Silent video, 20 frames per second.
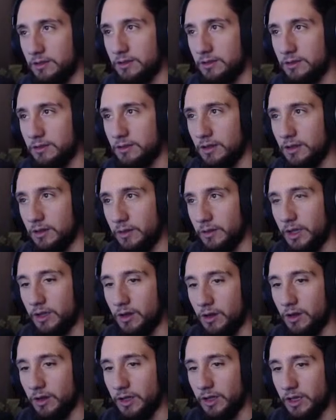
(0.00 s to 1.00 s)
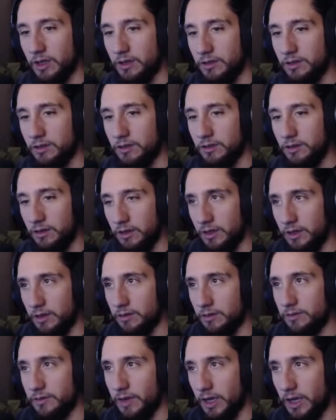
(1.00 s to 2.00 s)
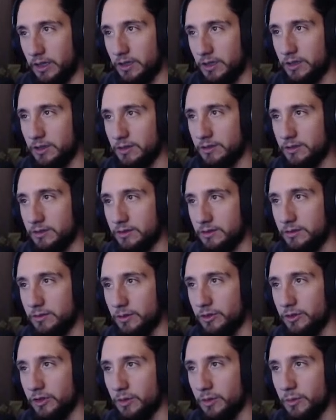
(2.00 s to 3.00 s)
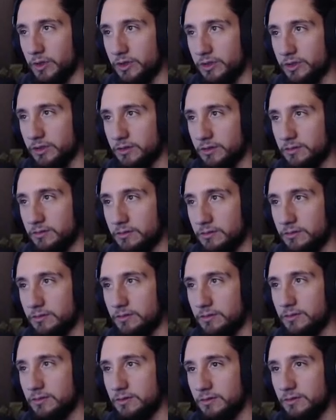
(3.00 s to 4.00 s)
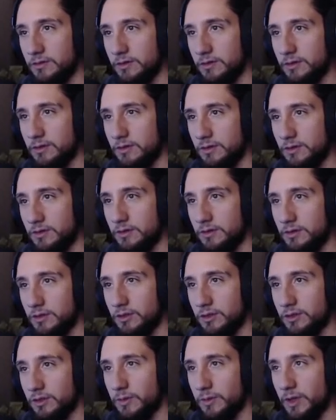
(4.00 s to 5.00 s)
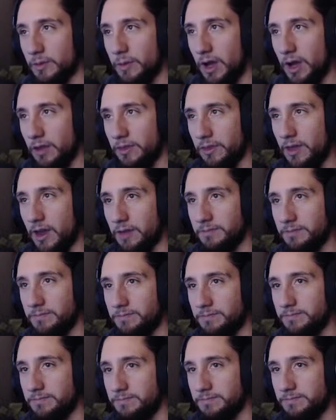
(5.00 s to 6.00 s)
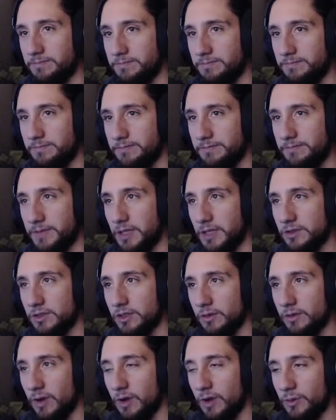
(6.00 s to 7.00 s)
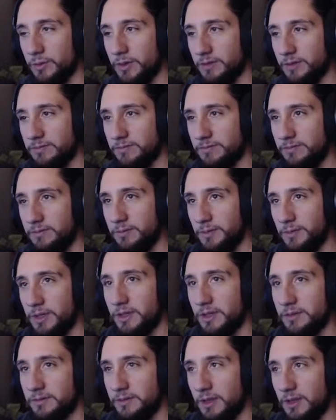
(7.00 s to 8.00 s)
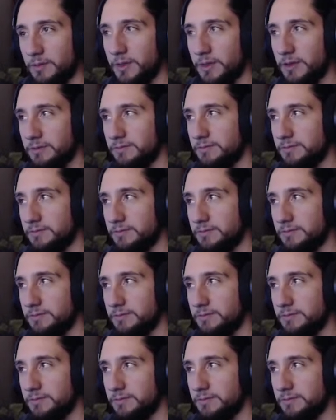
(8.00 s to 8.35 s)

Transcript: I don't like calling it vec for some reason. Something about that doesn't sit right with me, but I mean,